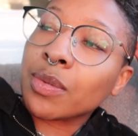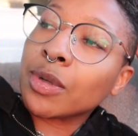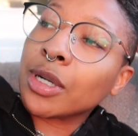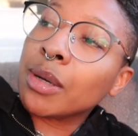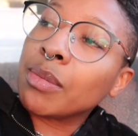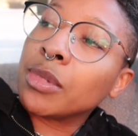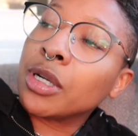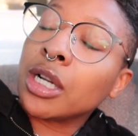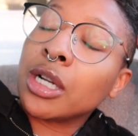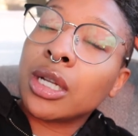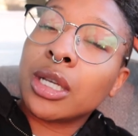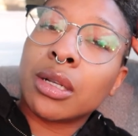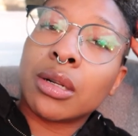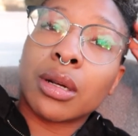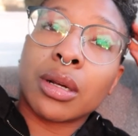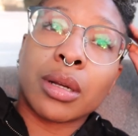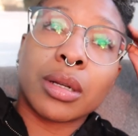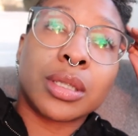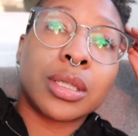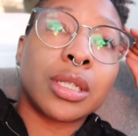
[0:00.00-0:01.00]
but I'm gonna need
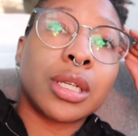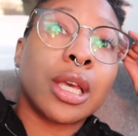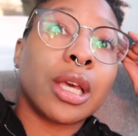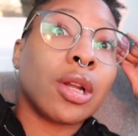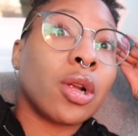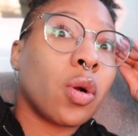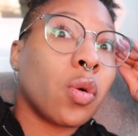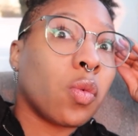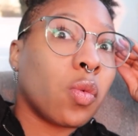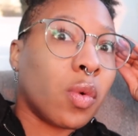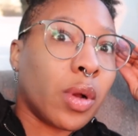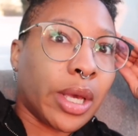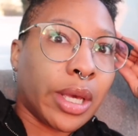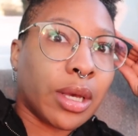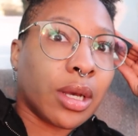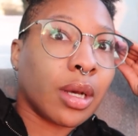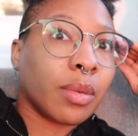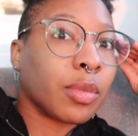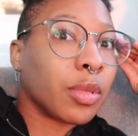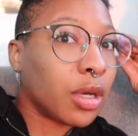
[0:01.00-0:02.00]
her to get a
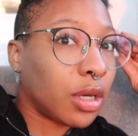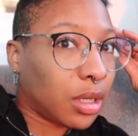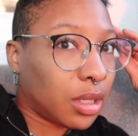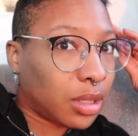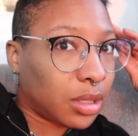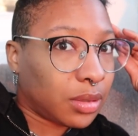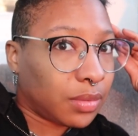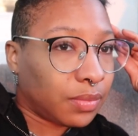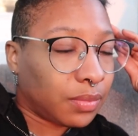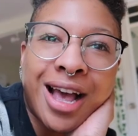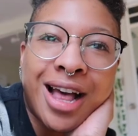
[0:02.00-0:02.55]
wake up call.